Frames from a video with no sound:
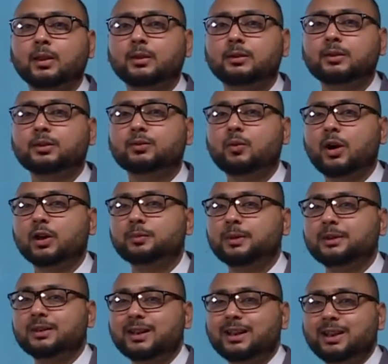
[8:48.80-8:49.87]
this was
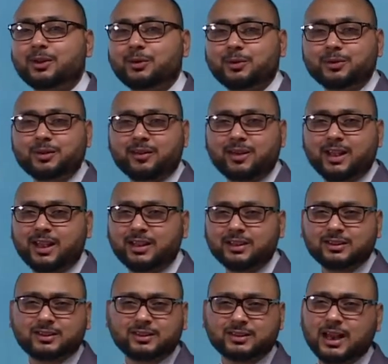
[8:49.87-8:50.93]
basically due to the
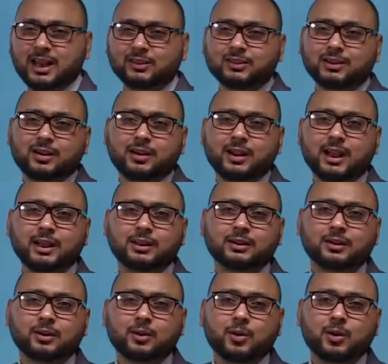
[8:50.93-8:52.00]
Reagan's tax cut
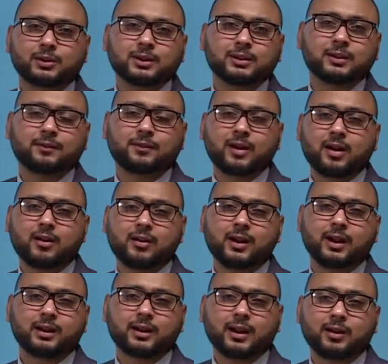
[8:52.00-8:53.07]
and growth in the federal
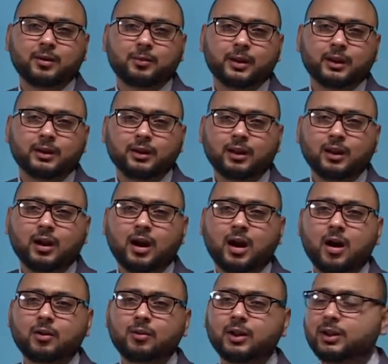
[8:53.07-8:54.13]
entitlement
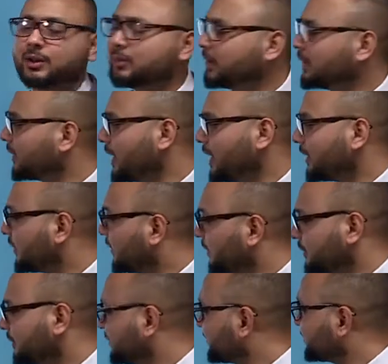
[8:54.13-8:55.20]
outlay during
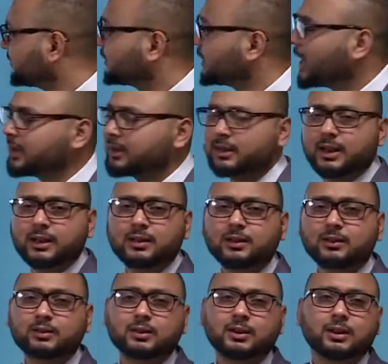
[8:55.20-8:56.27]

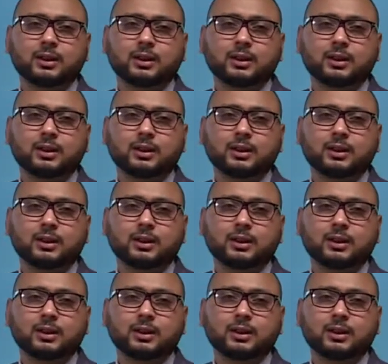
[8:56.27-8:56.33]
1980s.